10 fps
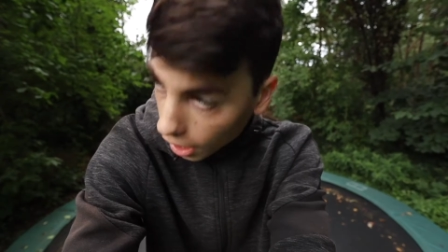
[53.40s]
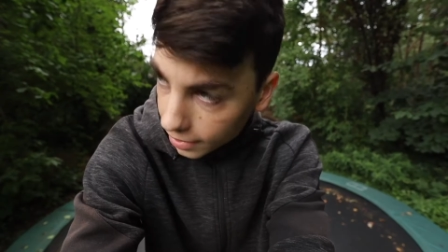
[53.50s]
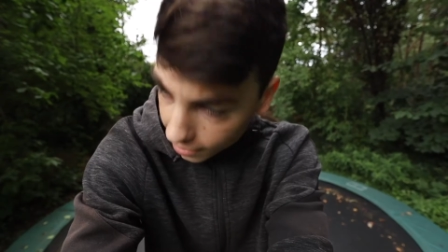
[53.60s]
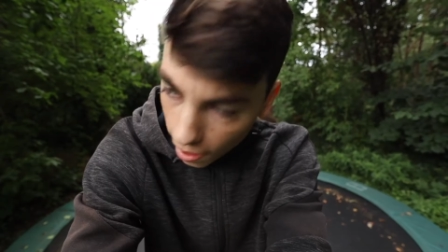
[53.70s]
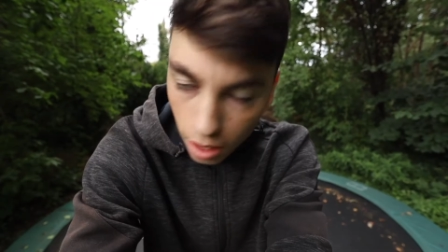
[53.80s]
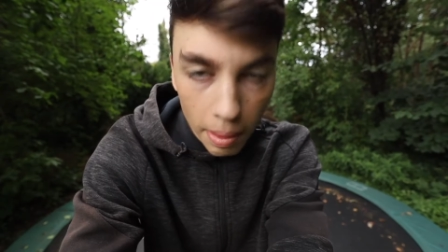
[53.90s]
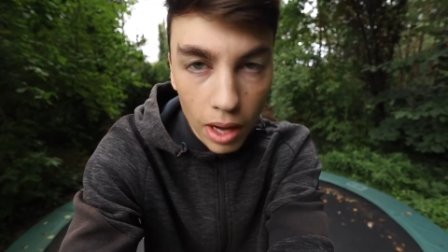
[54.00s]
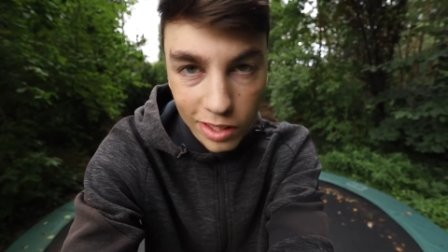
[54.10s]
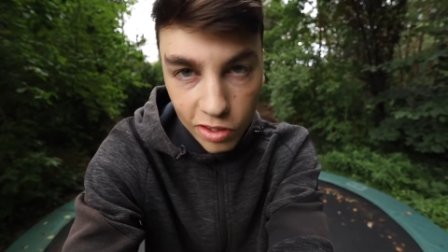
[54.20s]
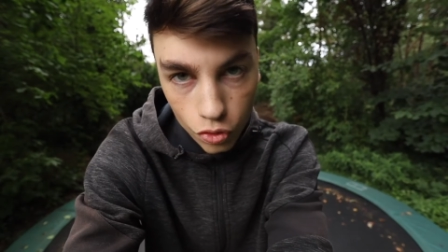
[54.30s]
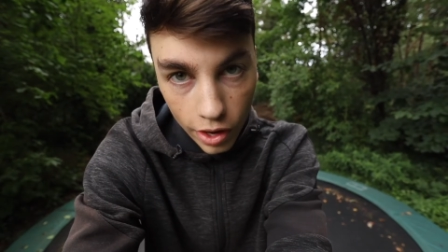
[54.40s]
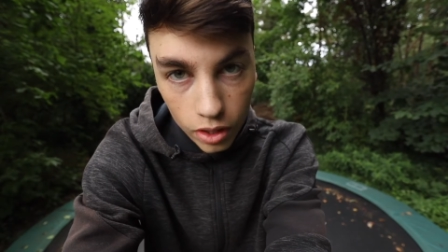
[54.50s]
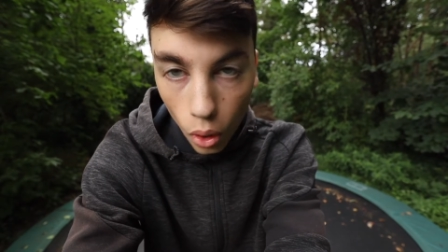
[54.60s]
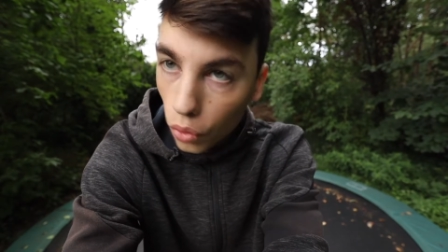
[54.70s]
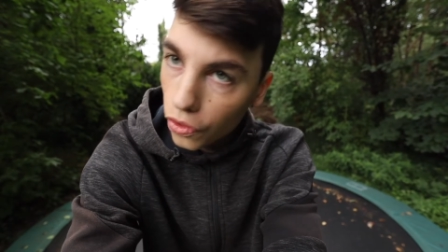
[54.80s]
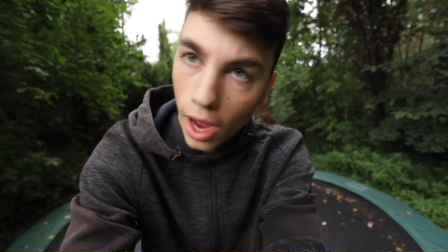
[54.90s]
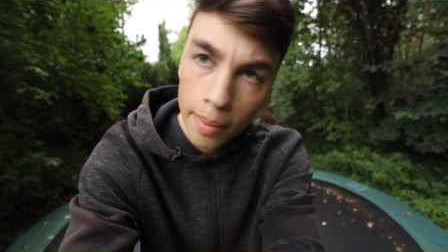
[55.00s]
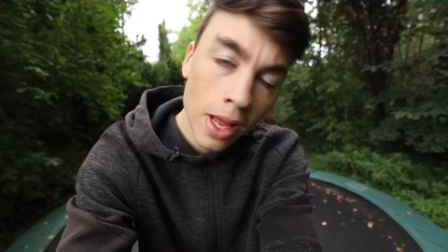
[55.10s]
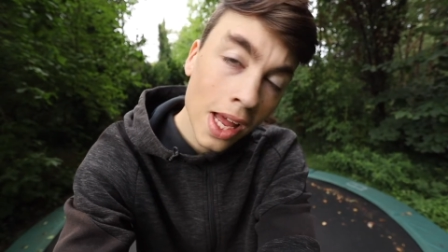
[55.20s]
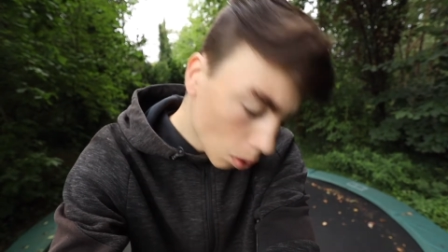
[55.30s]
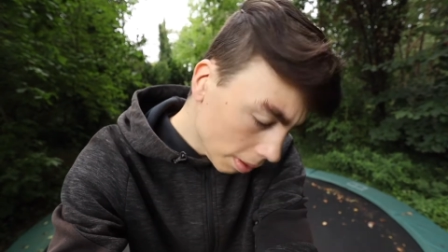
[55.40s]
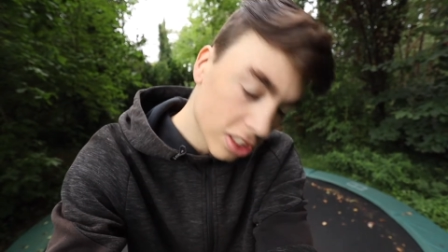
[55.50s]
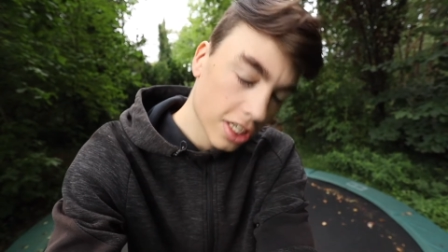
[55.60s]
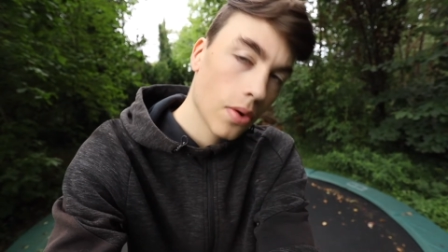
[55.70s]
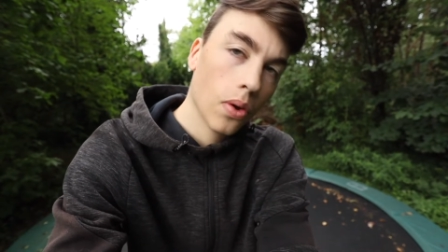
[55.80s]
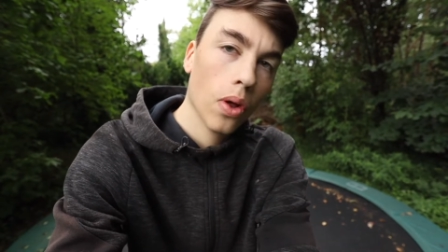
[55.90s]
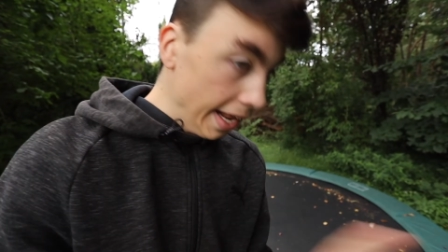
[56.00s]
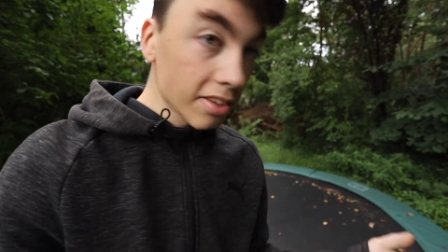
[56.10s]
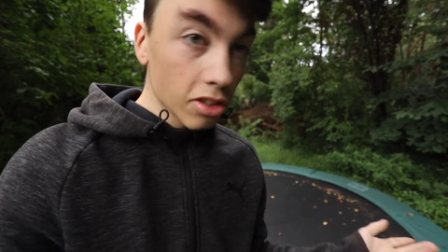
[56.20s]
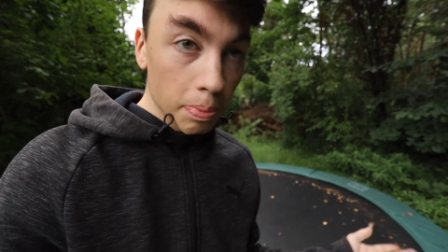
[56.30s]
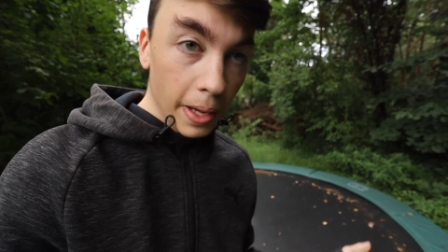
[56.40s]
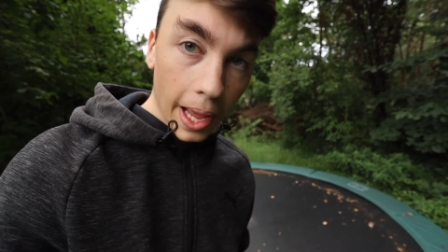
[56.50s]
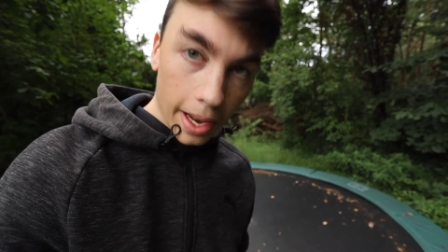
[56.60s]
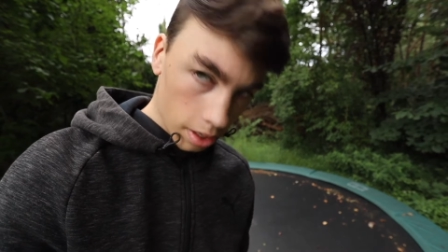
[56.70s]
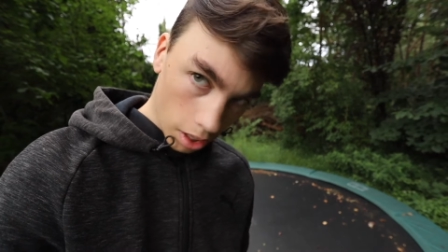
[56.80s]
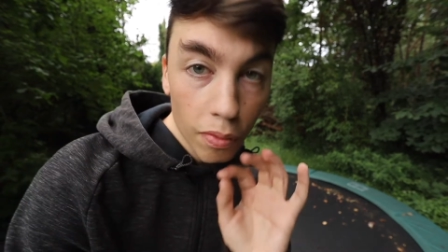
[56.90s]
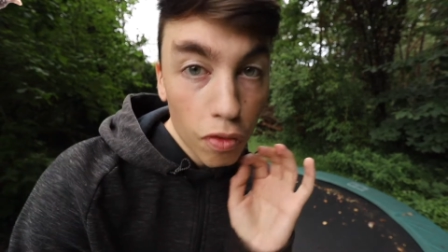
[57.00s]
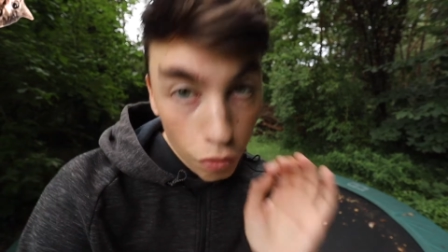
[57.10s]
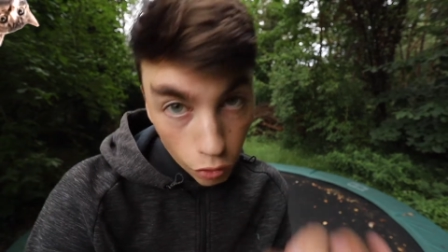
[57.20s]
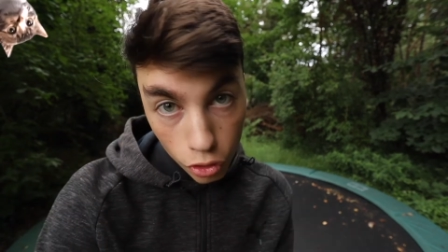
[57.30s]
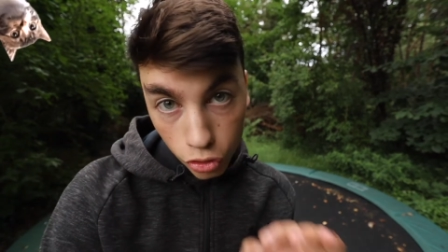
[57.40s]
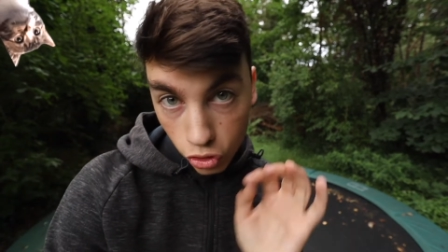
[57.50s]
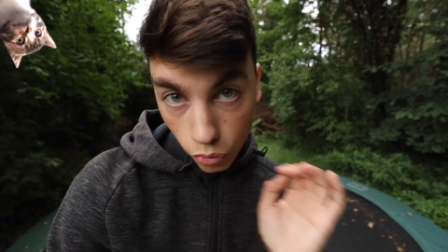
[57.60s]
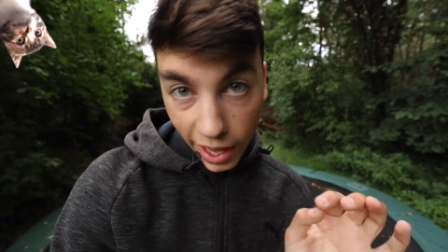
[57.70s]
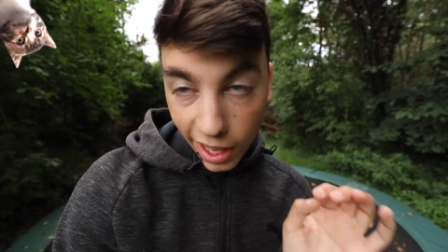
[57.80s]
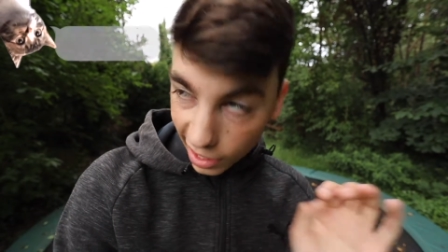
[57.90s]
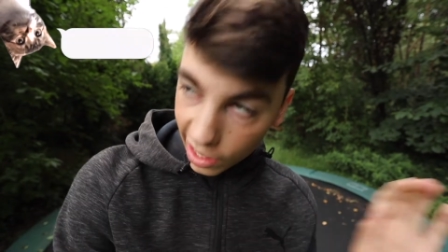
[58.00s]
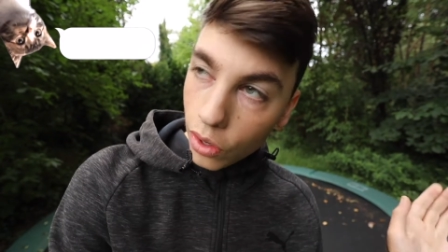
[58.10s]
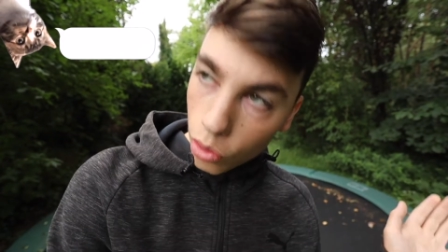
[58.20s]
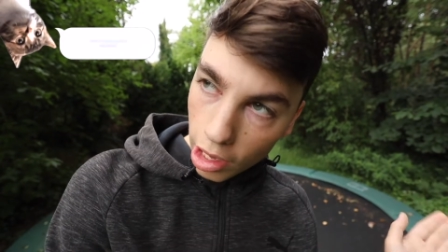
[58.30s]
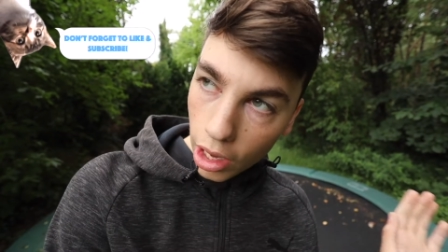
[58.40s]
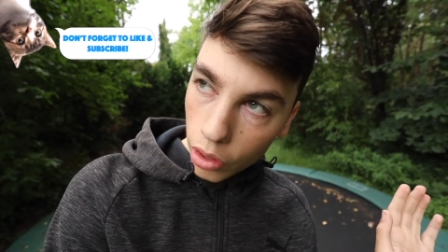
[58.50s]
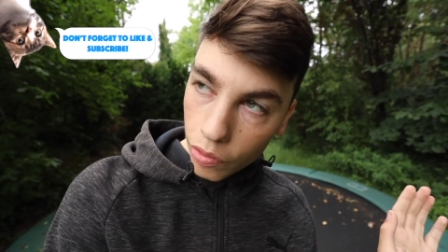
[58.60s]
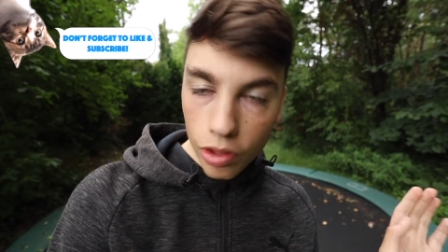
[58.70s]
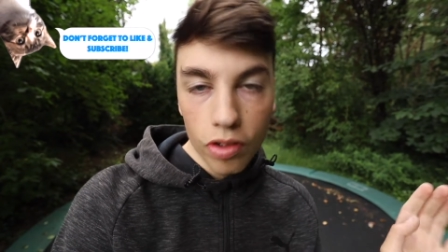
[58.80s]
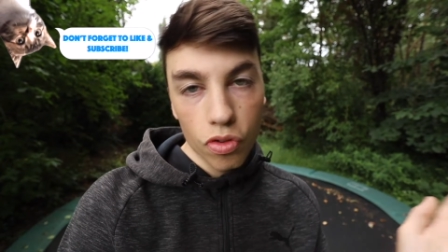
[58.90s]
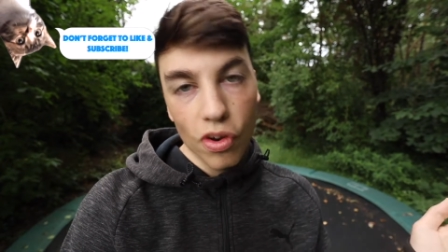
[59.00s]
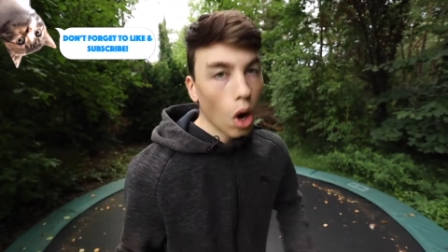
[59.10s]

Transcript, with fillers: I talk about this trick the whole time on my channel. Let's just begin with the first trick that you can learn with this trick.